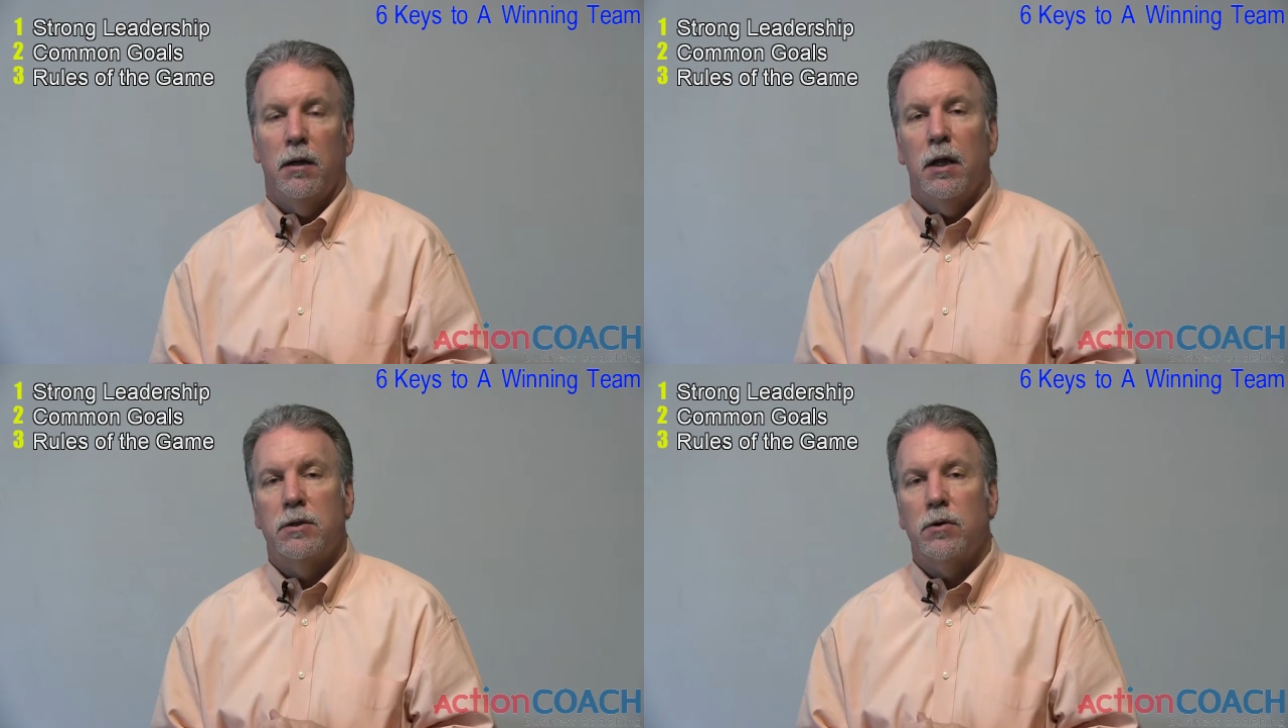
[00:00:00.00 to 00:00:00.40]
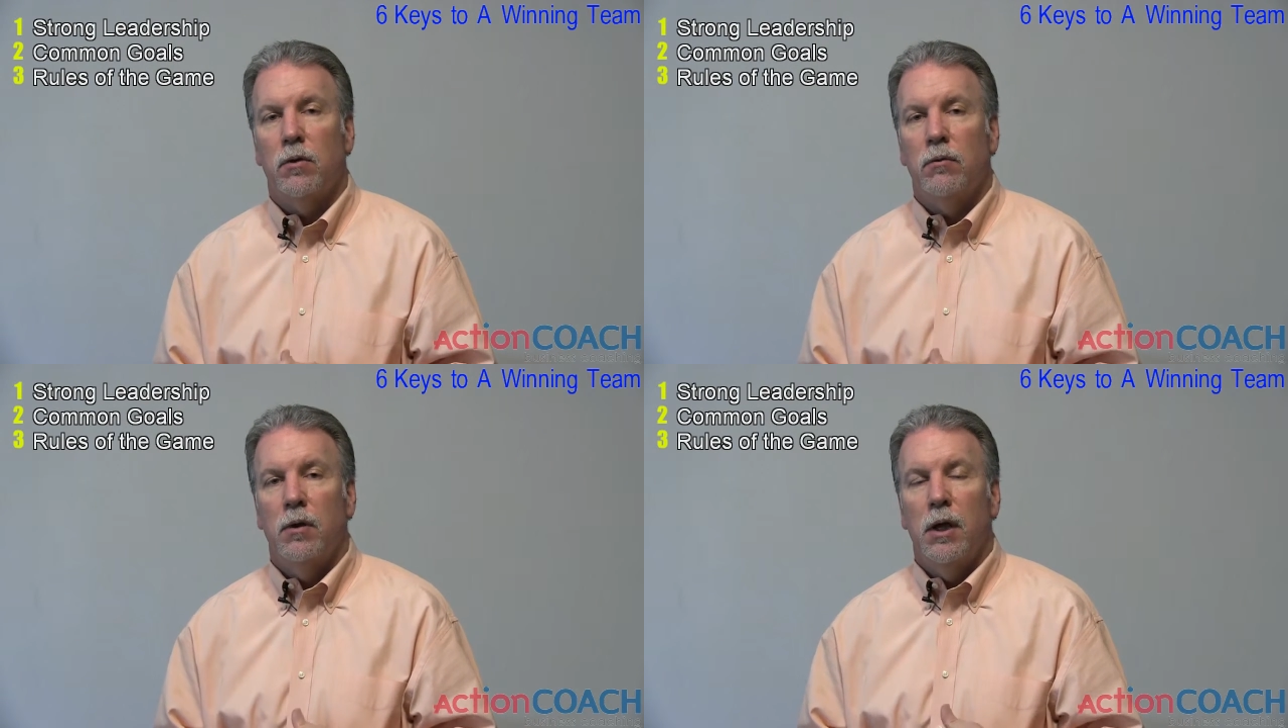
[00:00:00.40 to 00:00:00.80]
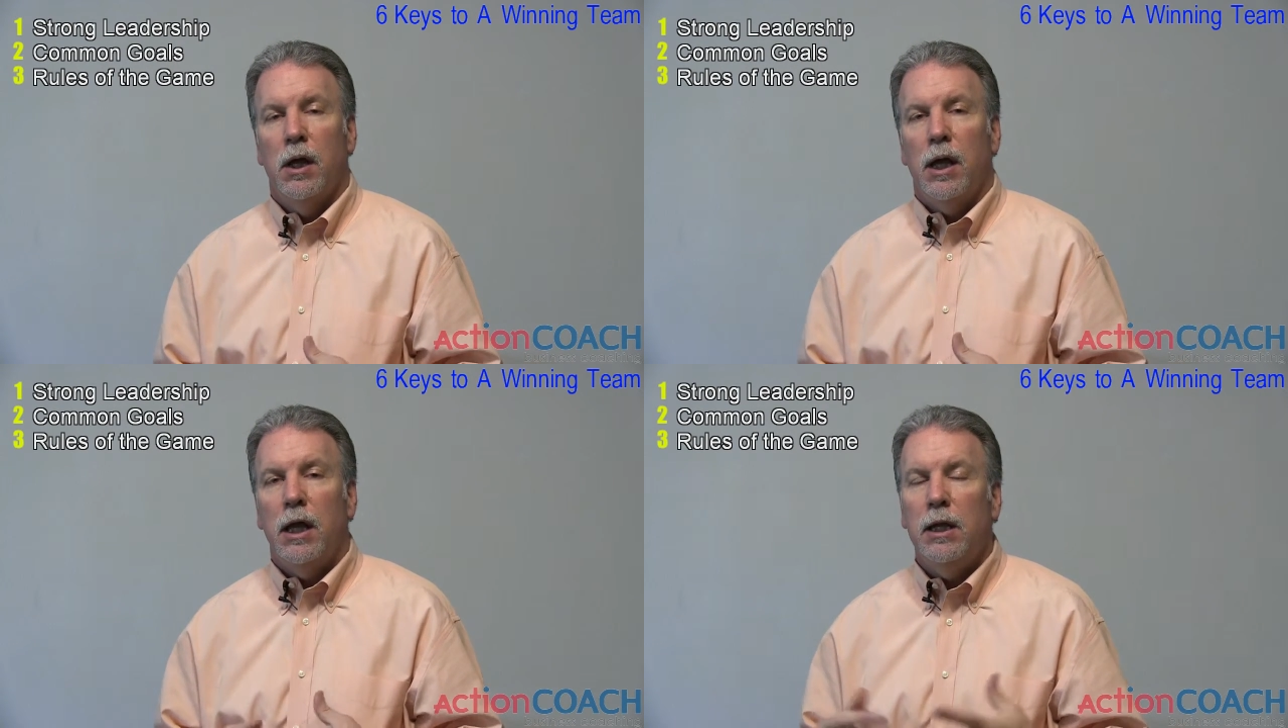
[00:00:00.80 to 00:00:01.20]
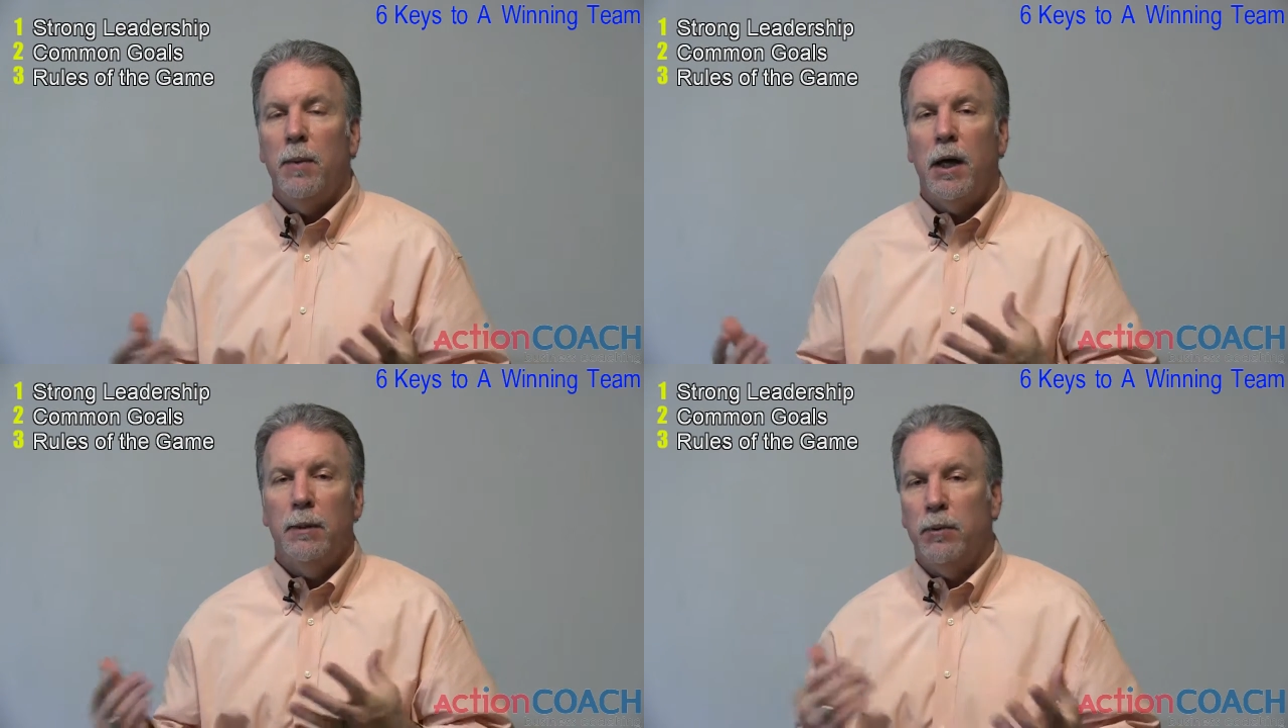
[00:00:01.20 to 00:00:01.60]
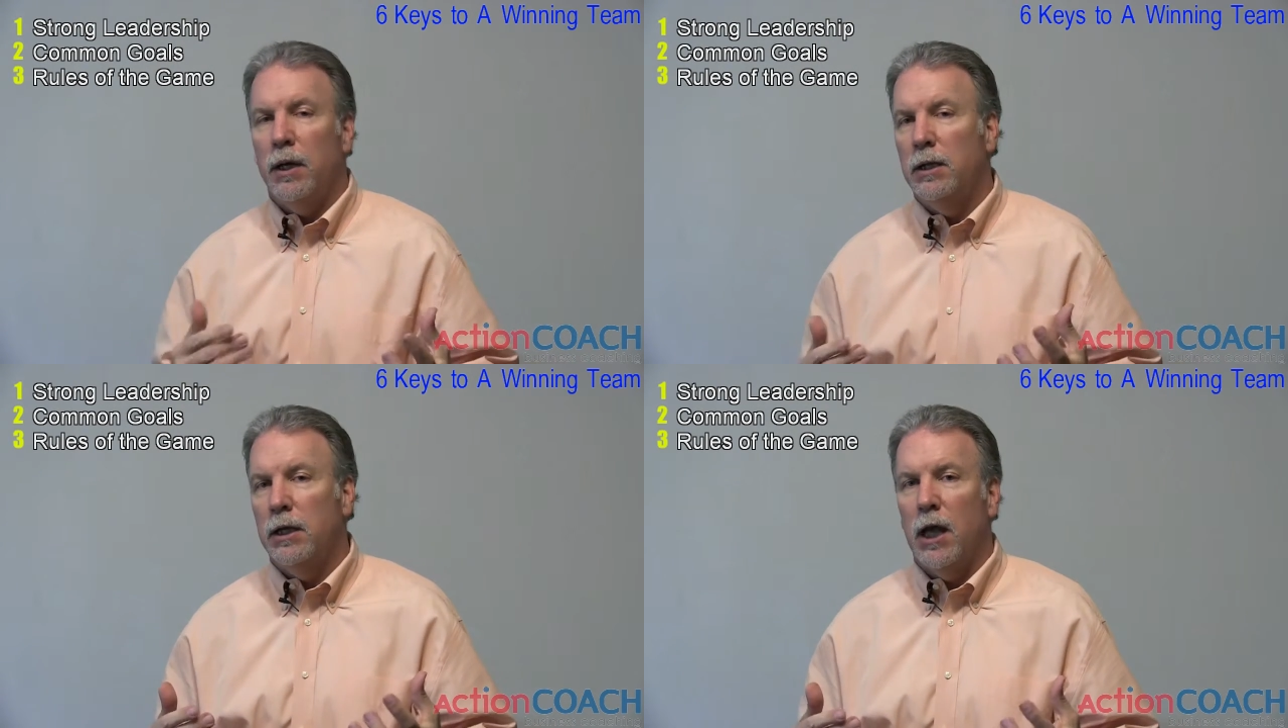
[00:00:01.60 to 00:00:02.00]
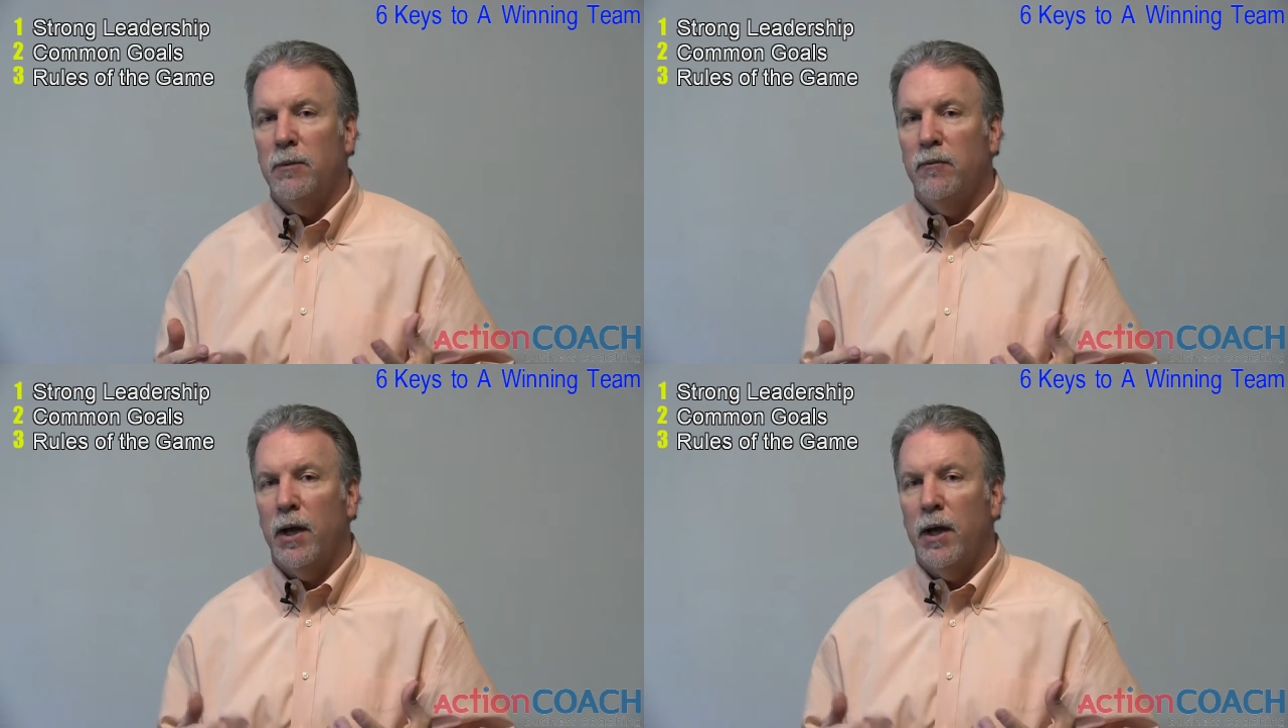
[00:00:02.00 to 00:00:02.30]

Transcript: And so anybody playing the game of